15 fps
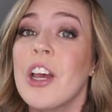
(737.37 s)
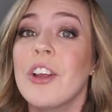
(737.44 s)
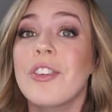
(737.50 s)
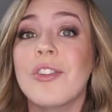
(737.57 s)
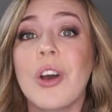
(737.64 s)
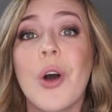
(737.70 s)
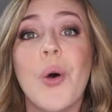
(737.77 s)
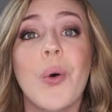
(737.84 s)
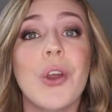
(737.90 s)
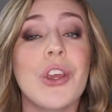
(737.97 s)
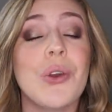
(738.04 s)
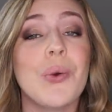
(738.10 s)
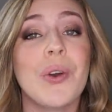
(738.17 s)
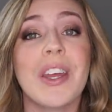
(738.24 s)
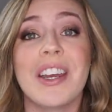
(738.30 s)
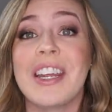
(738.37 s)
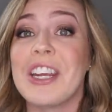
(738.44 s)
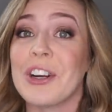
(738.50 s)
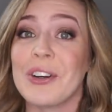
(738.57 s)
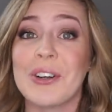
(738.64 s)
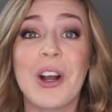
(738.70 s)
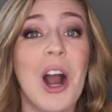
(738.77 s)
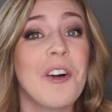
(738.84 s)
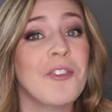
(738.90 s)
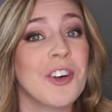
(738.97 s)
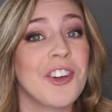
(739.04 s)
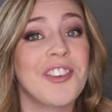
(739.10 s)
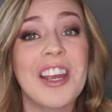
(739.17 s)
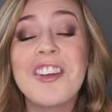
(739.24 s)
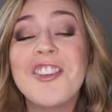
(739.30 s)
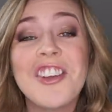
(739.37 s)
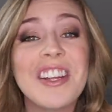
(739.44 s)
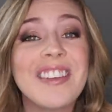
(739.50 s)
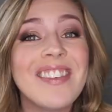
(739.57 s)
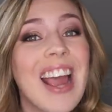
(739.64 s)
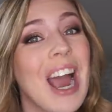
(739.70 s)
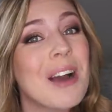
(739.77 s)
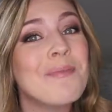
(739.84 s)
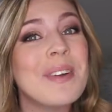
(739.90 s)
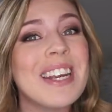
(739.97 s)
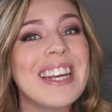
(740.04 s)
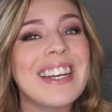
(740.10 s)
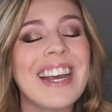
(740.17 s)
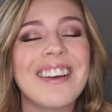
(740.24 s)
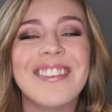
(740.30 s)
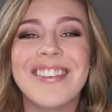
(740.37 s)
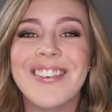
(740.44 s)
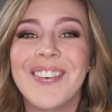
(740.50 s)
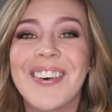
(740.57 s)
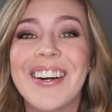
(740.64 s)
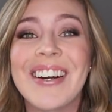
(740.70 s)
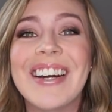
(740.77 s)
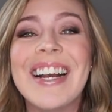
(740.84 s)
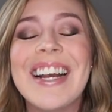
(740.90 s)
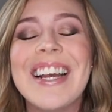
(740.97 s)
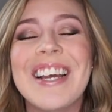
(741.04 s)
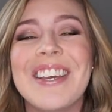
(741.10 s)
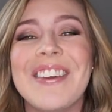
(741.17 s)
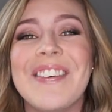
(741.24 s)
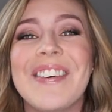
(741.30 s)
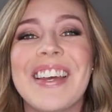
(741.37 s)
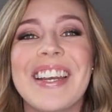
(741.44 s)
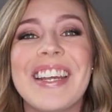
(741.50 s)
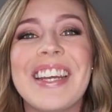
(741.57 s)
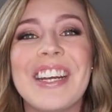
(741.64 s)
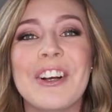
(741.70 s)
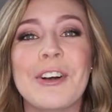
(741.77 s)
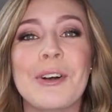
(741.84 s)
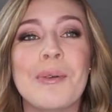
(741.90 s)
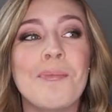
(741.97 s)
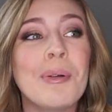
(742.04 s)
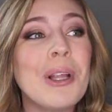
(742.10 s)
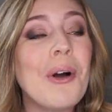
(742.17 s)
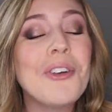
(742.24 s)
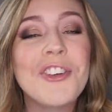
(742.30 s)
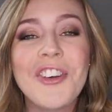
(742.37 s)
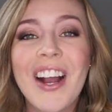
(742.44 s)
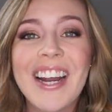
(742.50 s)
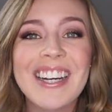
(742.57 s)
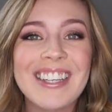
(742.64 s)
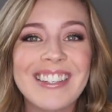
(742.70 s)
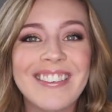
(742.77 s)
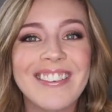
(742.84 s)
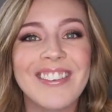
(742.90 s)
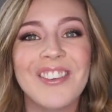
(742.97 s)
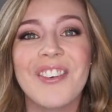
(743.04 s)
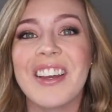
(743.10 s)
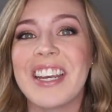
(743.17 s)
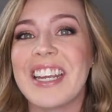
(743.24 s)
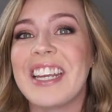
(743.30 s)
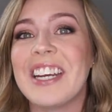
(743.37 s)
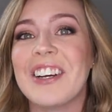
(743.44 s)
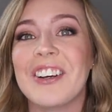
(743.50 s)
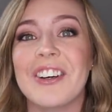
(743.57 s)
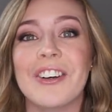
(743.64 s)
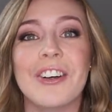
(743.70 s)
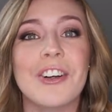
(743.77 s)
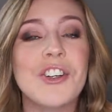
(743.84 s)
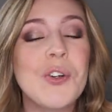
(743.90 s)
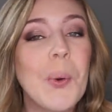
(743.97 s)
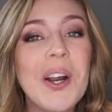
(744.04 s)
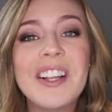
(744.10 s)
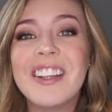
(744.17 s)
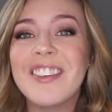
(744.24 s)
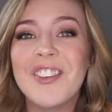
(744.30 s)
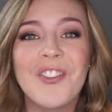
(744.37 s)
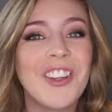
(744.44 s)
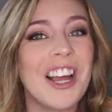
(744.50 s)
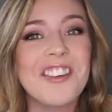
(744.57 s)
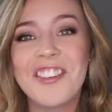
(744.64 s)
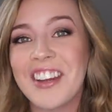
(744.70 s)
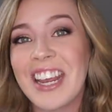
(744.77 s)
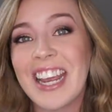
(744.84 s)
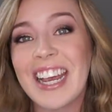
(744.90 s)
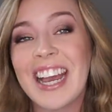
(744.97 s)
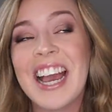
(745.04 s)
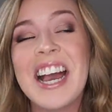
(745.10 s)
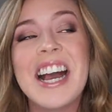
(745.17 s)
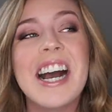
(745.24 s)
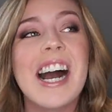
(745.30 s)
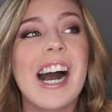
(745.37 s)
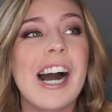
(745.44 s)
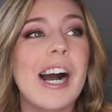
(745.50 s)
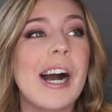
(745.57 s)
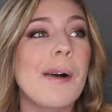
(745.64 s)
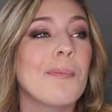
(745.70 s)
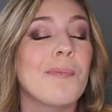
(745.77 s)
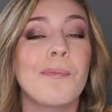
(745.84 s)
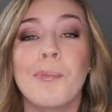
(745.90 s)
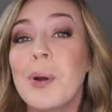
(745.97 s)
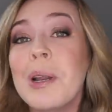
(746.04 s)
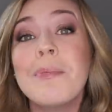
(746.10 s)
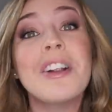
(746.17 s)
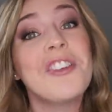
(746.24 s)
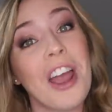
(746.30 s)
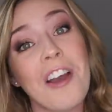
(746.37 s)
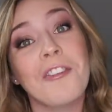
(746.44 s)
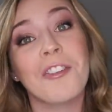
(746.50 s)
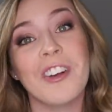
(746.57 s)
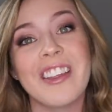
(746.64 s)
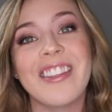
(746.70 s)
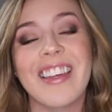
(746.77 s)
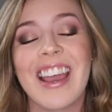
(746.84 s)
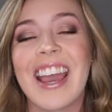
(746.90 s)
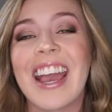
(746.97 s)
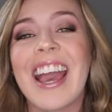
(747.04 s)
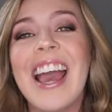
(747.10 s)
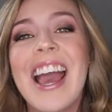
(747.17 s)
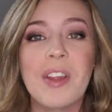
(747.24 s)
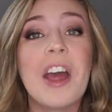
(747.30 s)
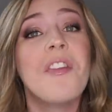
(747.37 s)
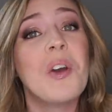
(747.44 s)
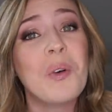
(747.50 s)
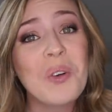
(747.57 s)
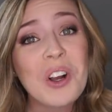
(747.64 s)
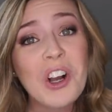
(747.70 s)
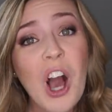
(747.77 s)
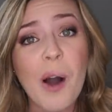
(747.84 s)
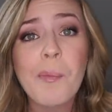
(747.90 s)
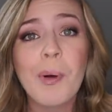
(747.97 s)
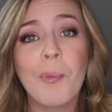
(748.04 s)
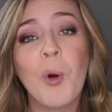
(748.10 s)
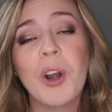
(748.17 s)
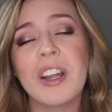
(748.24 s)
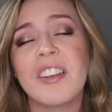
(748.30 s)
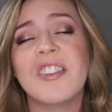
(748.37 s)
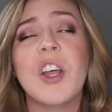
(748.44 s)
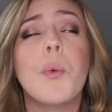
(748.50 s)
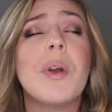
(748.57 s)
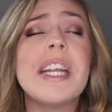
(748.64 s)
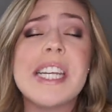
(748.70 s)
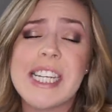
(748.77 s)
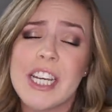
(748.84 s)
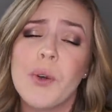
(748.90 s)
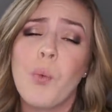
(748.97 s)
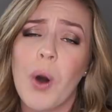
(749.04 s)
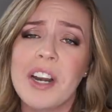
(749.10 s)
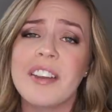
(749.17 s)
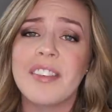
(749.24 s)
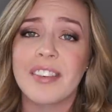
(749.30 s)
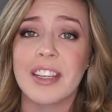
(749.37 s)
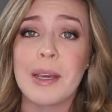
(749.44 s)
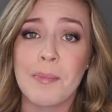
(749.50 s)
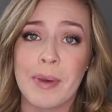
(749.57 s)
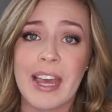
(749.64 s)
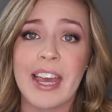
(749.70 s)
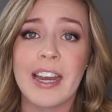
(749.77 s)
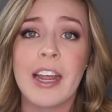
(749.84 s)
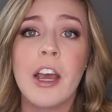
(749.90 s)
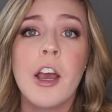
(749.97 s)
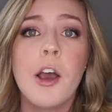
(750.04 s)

So you can hear conversations happening next door. You can hear blow dryers. You can hear toilets flushing, pretty much everything. And there were a couple mornings that we did want to sleep in,